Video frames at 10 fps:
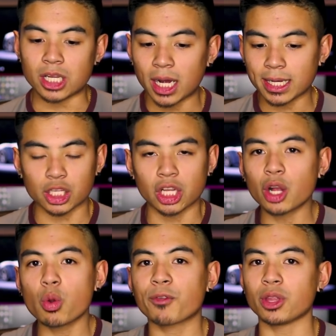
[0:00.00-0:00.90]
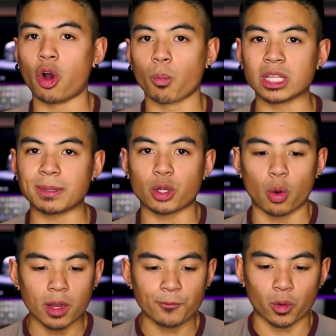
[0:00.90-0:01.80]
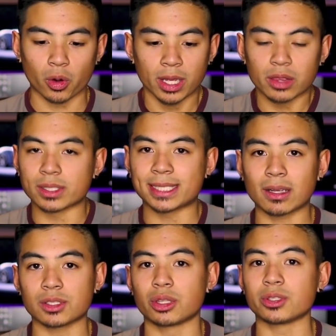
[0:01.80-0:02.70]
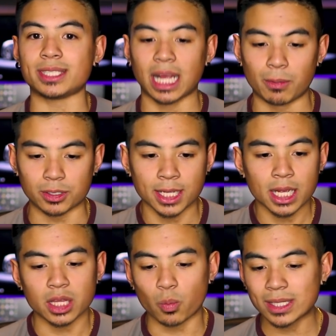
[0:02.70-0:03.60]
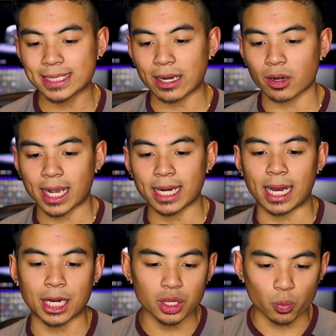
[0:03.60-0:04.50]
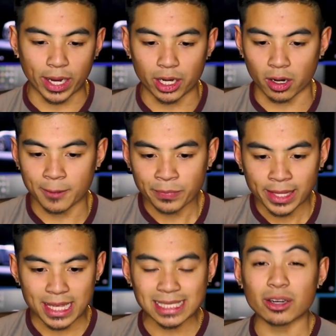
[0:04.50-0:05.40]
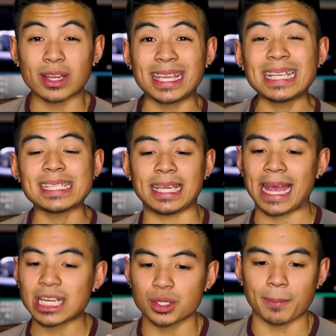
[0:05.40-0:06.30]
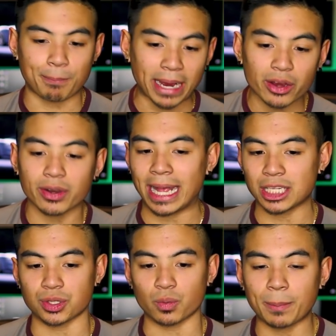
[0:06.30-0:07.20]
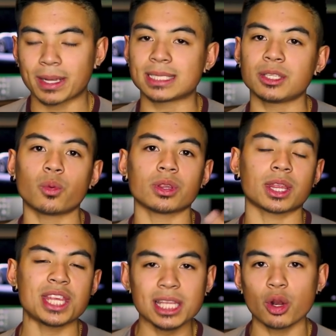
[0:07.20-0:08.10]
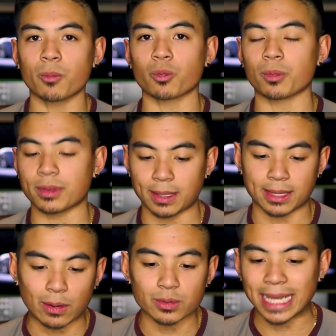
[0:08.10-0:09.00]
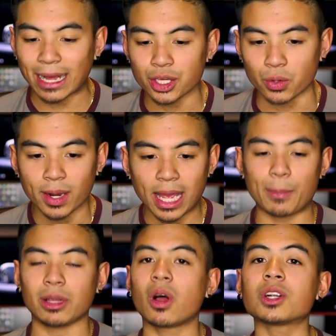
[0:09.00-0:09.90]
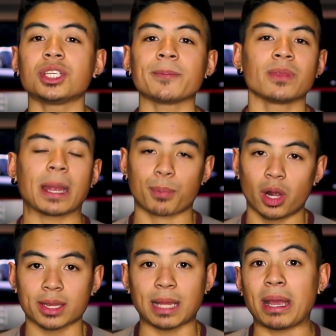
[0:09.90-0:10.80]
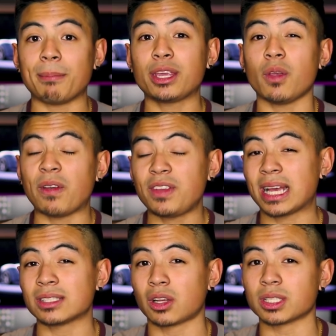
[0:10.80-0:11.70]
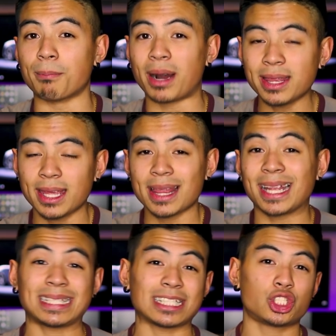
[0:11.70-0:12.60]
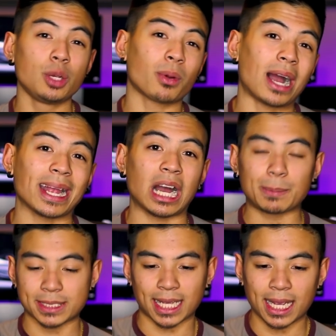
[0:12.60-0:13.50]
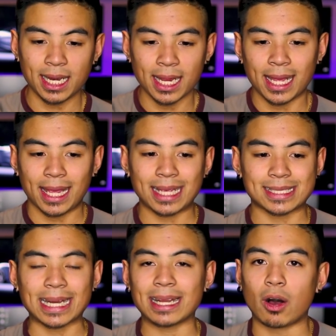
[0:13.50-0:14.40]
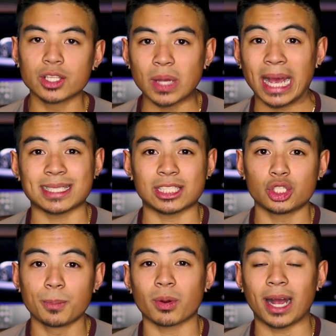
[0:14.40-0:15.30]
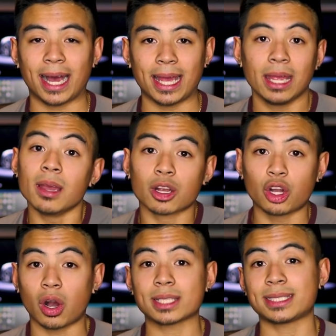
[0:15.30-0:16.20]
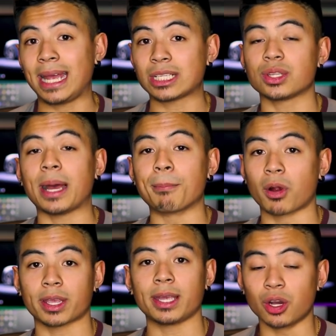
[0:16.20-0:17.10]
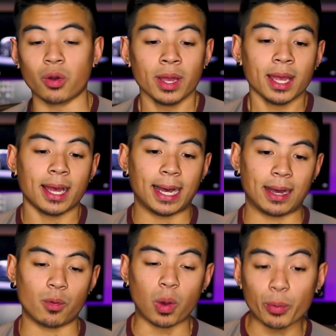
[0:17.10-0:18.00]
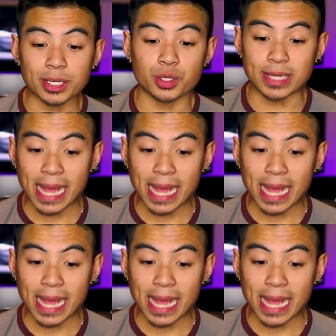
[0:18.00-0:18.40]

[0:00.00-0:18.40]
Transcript: not, not going for the home runs, but going going for those singles or those doubles, the ones that are kind of under the radar, things that are easy, entry, barrier to entry, right? Because you, the thing you don't, they don't tell you about launching a product that might make you $50,000 a month that has that super high upside is that it also has a super high cost to enter that market. So uh, what we're gonna do